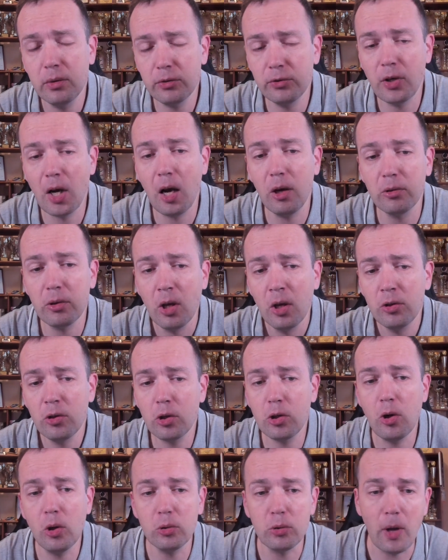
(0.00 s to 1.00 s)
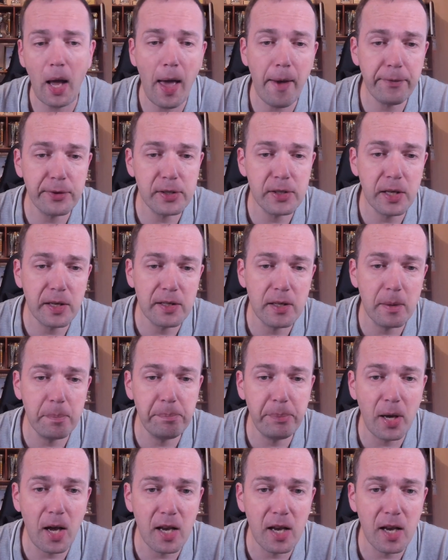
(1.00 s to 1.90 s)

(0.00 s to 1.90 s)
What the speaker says: route to go to f6 and